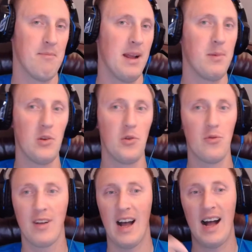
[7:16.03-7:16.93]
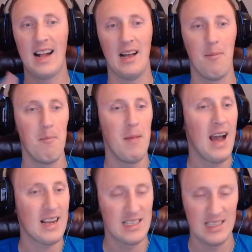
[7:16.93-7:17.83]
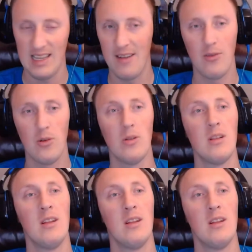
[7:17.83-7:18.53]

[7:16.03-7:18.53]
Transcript: Maybe you've got a max level,